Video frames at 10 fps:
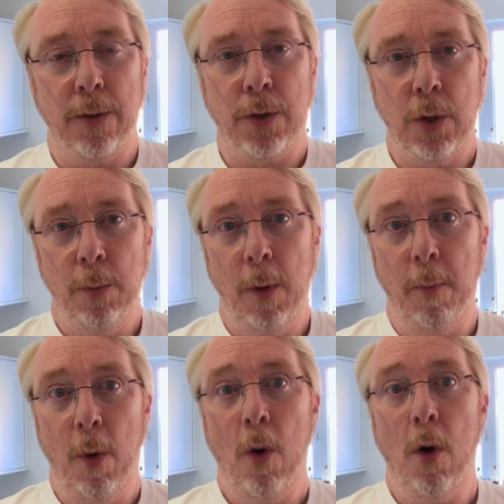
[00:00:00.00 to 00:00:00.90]
some
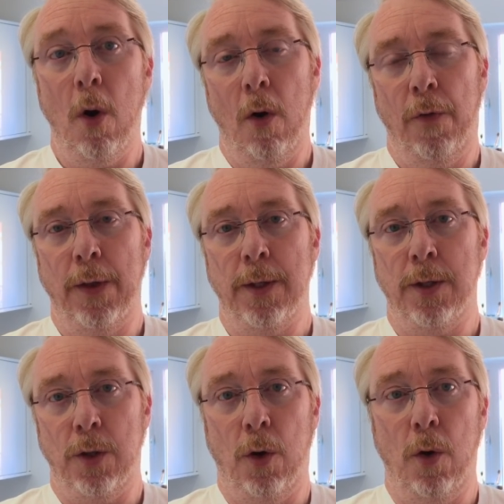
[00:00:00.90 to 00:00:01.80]
more of the
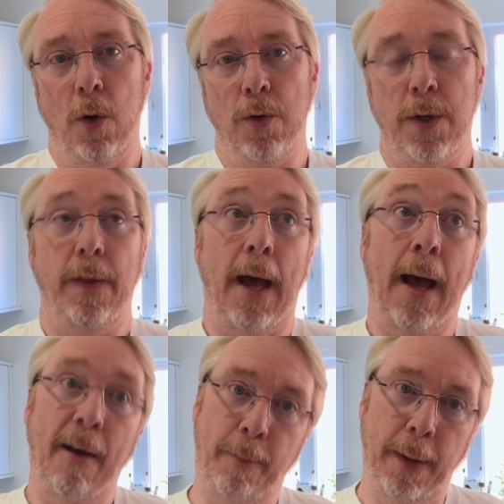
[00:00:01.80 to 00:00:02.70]
stores that
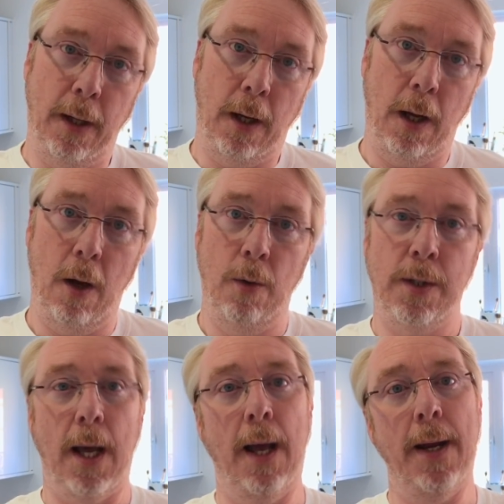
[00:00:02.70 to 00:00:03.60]
have been
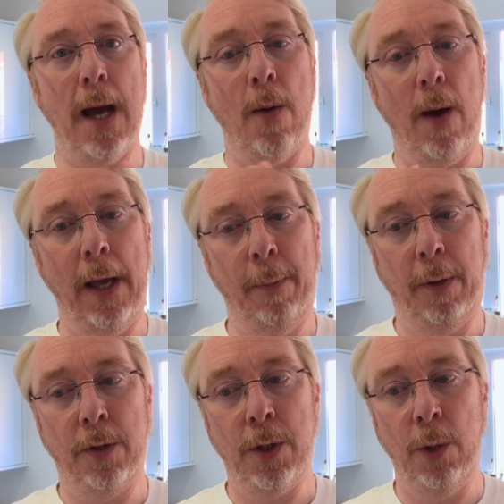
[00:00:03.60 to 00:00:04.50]
closed are now
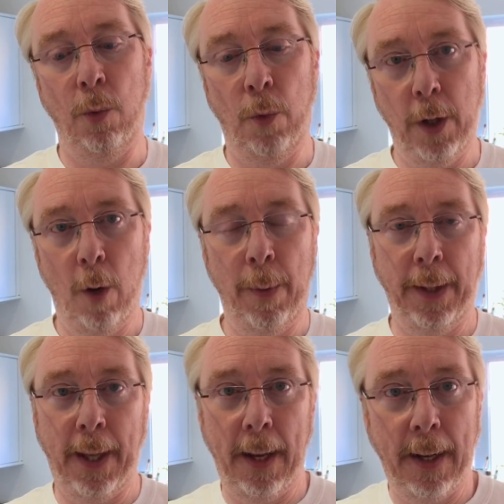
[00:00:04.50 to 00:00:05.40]
able to reopen
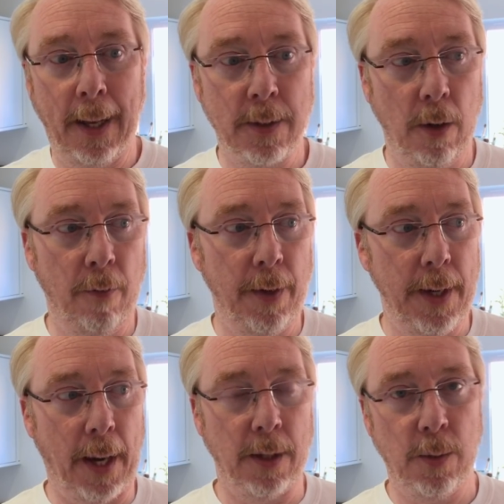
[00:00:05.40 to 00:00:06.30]
again as of
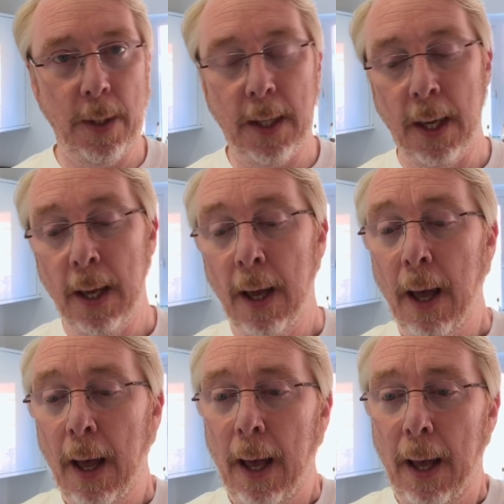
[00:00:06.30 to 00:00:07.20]
next week.
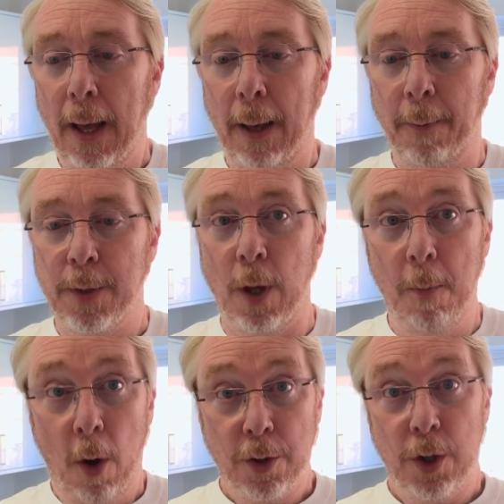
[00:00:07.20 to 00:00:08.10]
Um, so
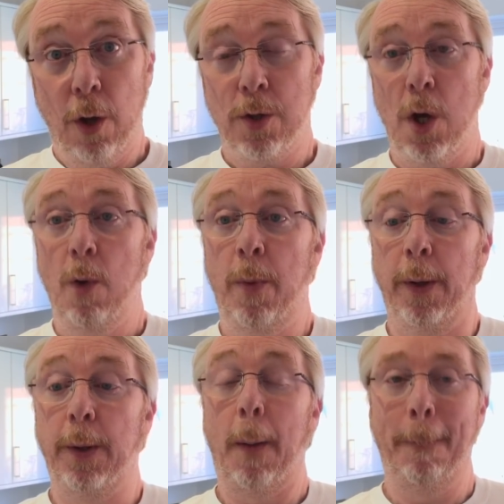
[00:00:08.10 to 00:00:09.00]
more stores
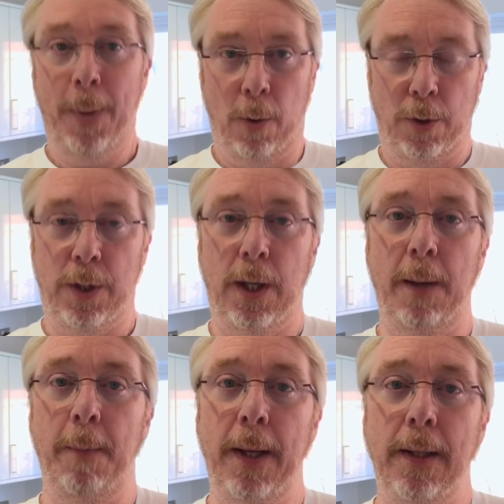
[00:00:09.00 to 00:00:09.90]
open, but
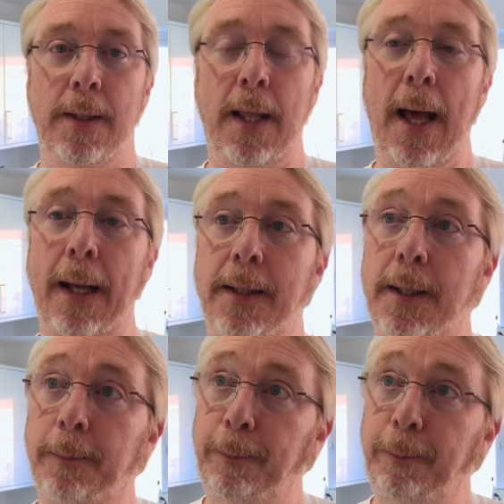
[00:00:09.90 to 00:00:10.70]
it means that